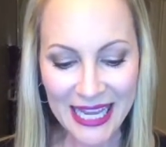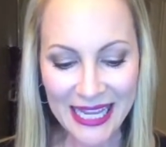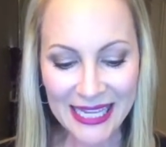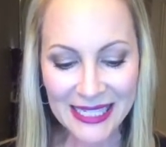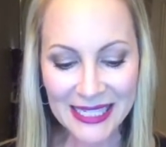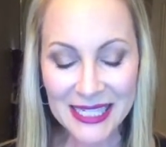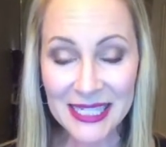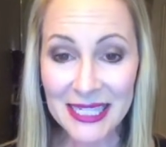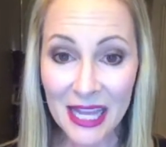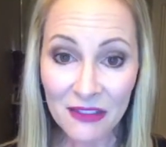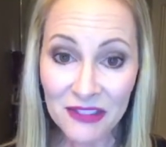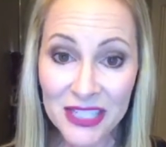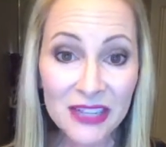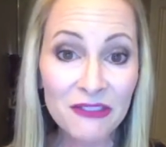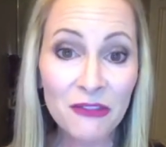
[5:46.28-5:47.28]
is
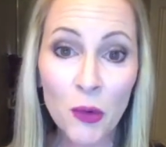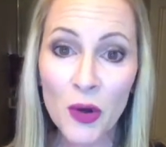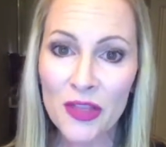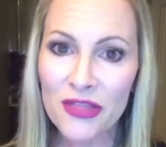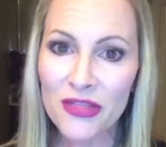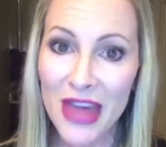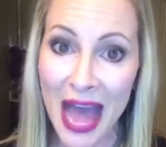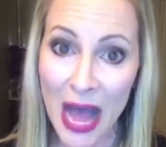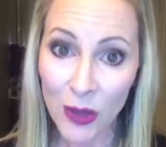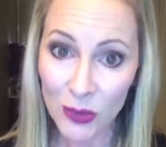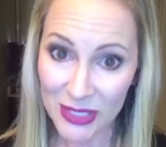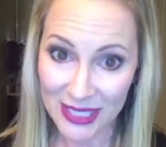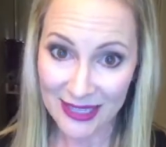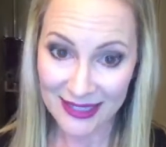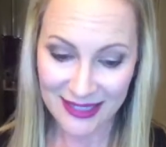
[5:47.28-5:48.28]

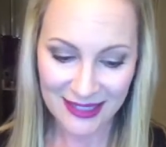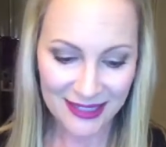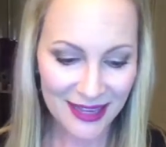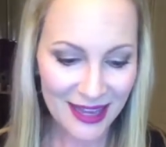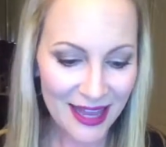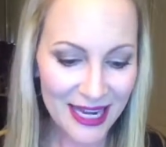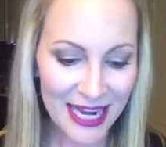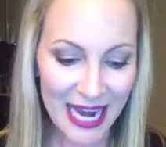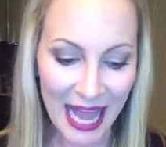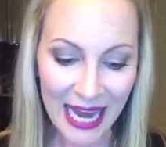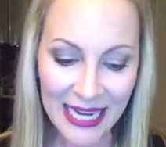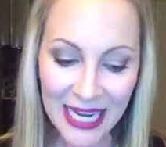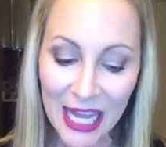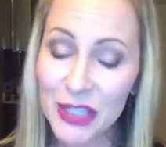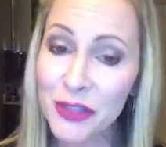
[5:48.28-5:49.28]

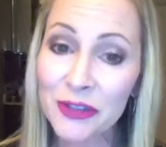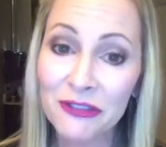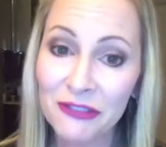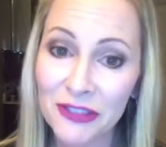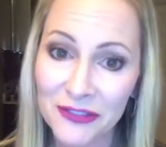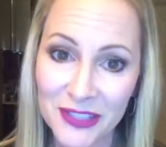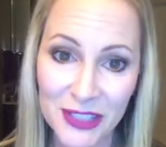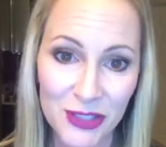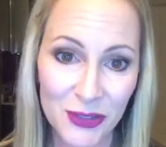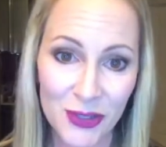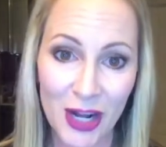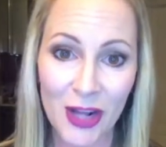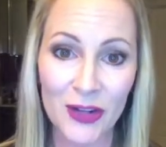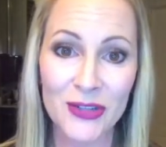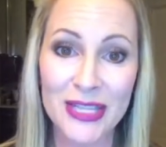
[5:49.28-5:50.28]

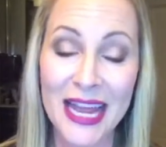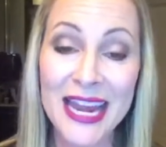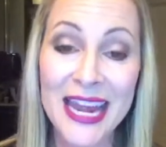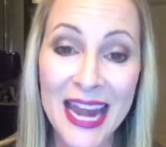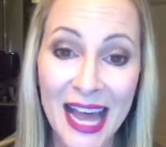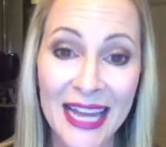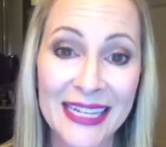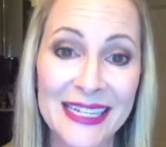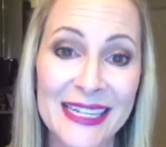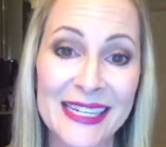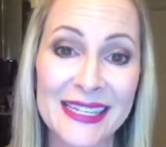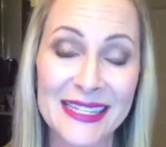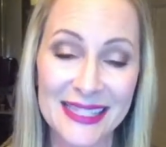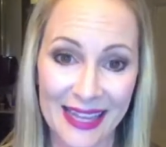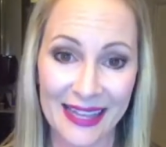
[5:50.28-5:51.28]

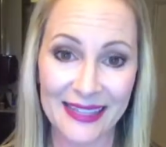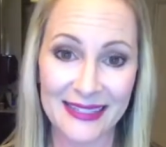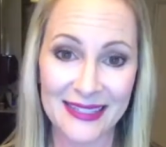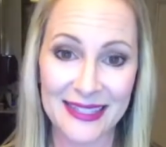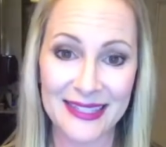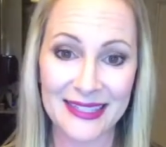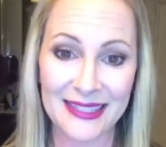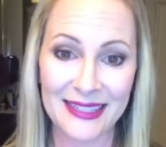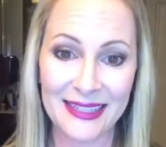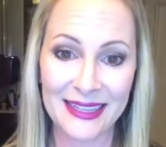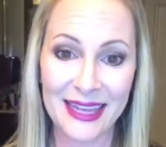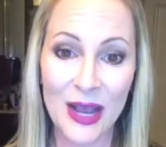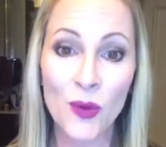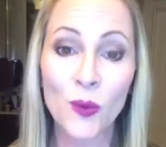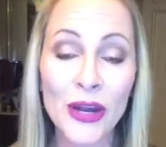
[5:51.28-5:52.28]
$74,952.90.
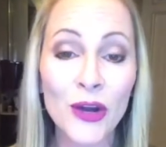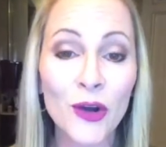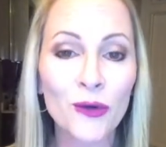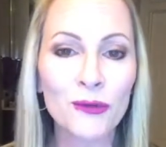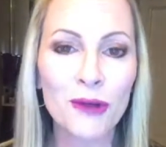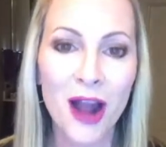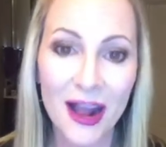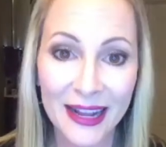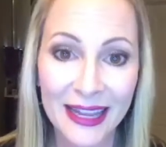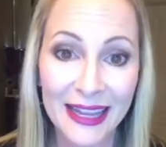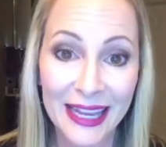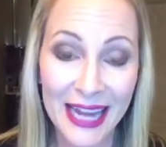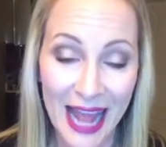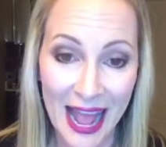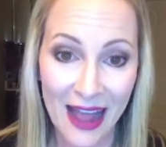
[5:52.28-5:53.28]
We are rocking
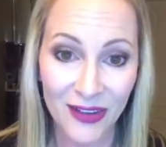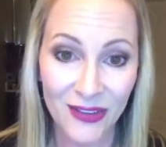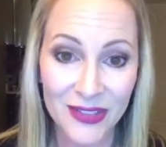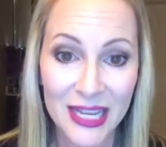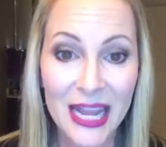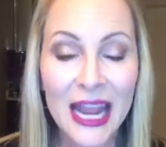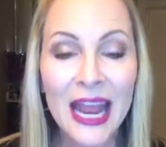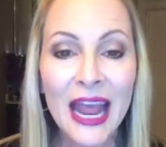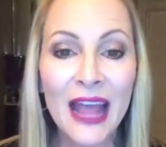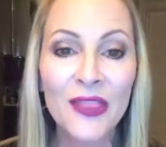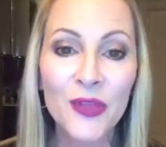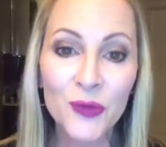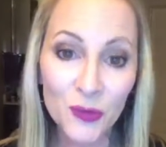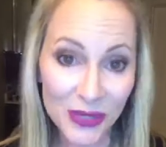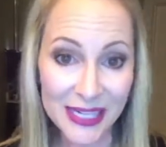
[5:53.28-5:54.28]
it out. And
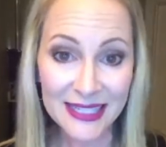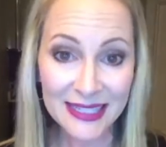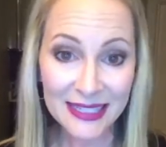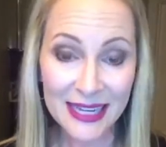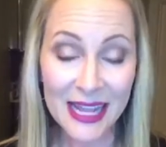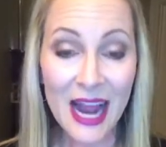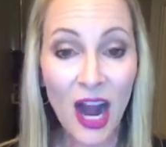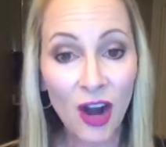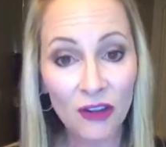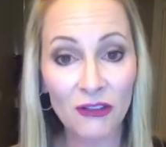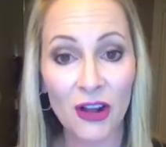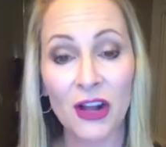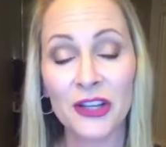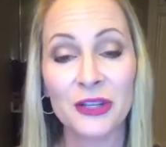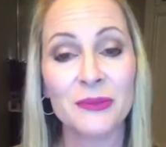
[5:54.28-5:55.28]
the reason our
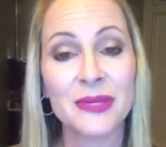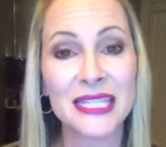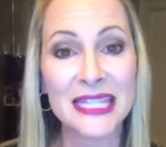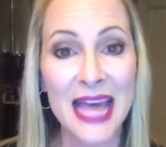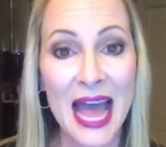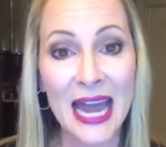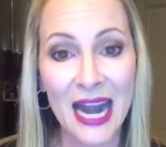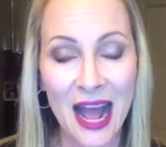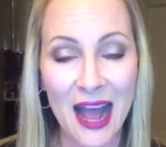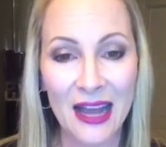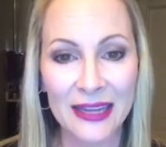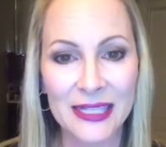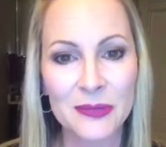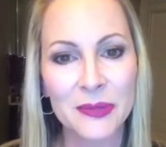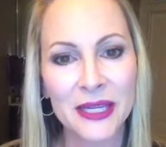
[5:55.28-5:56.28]
volume is that
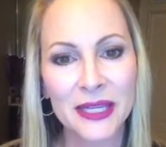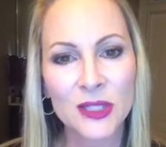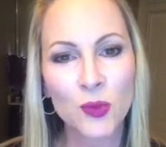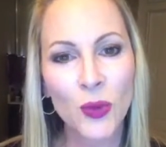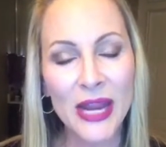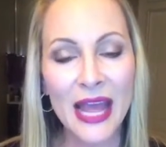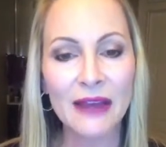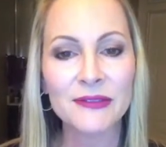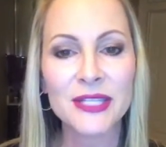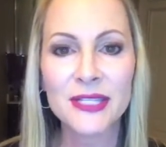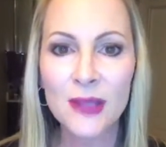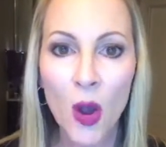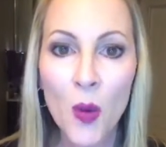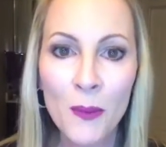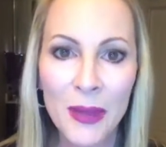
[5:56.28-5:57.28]
high is because we have
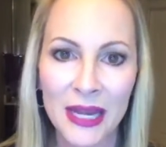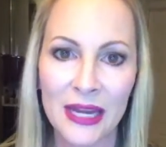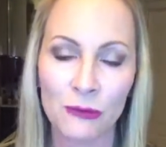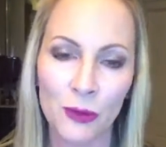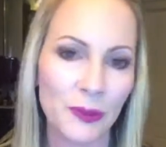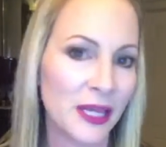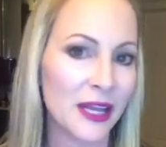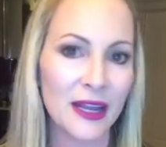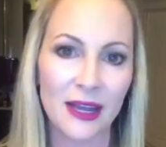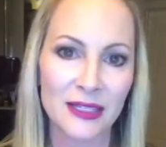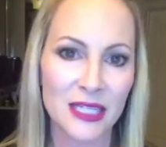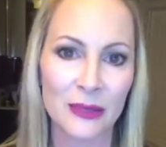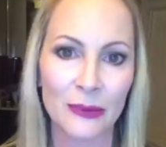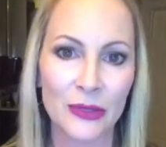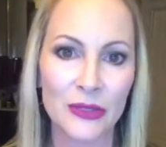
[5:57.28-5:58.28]
so many repeat
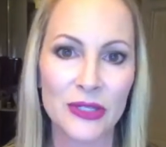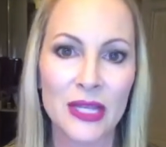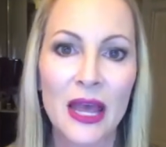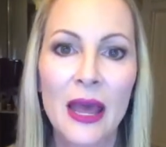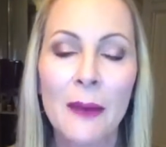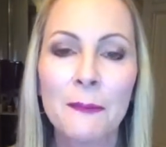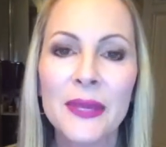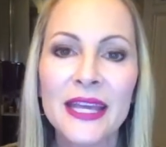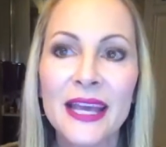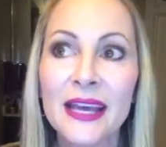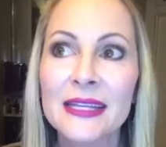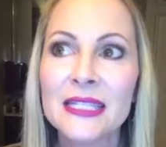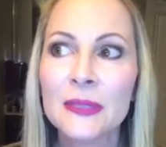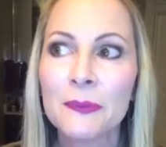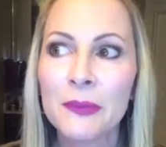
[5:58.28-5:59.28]
customers,
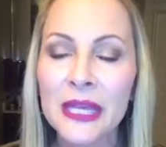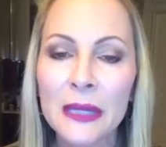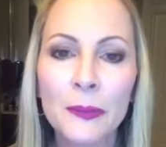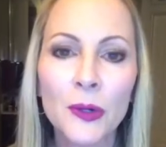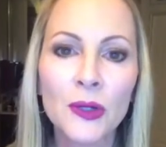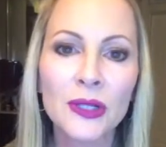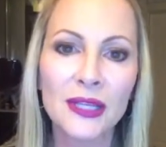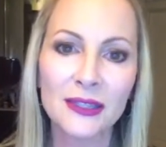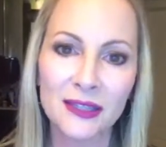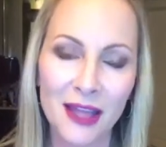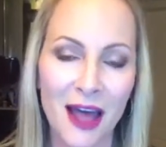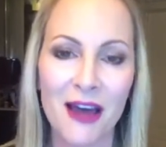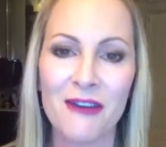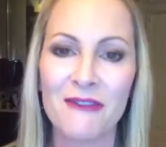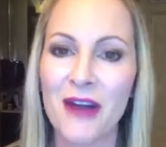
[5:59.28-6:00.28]
because people
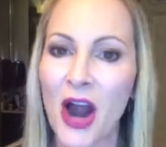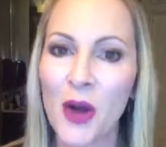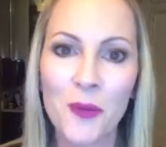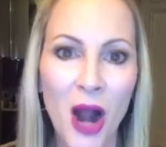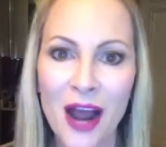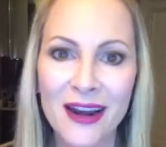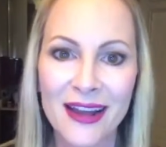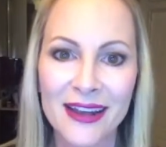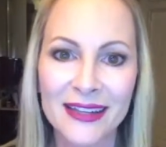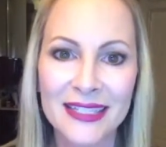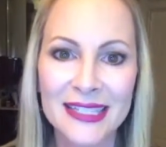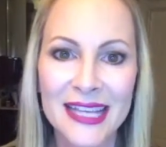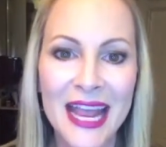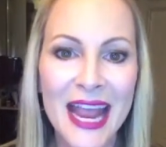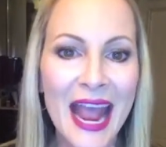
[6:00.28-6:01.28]
love our
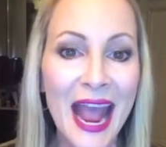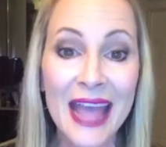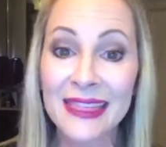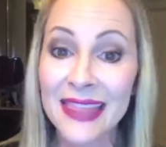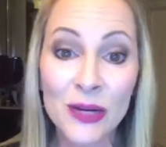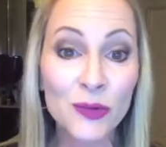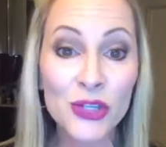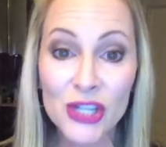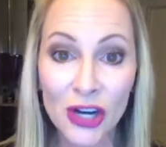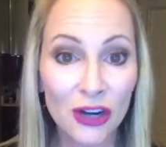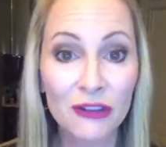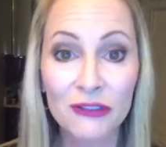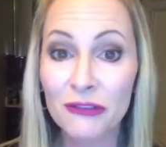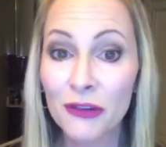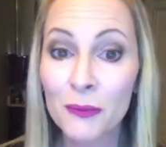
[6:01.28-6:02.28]
products and they
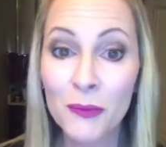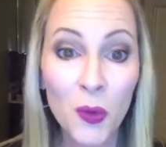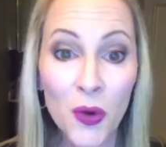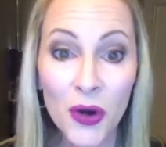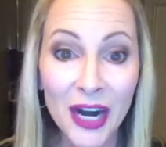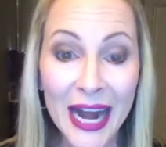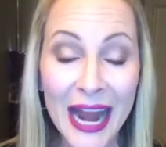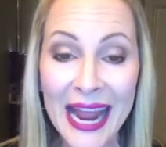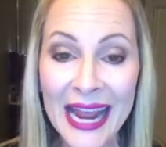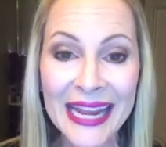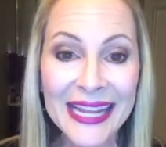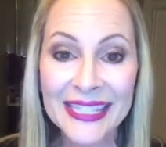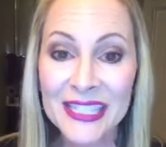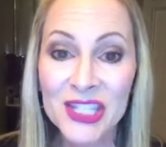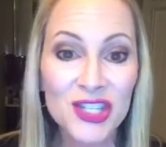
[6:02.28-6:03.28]
return for more.
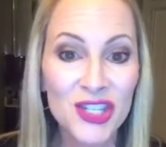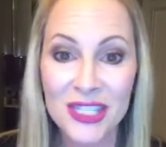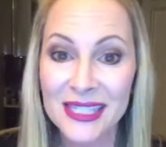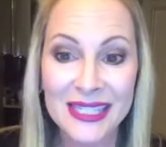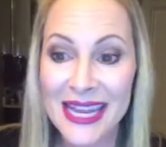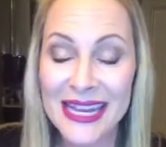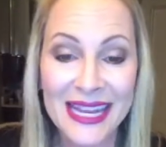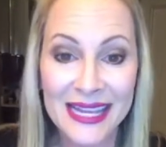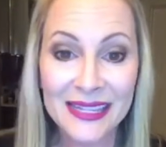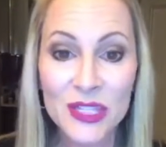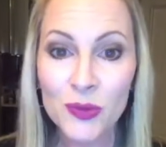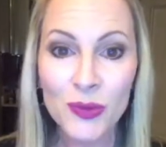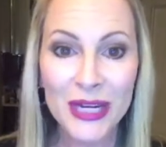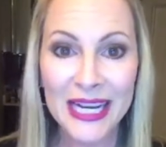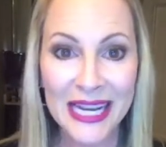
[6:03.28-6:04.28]
And it
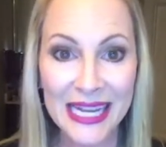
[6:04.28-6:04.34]
is what it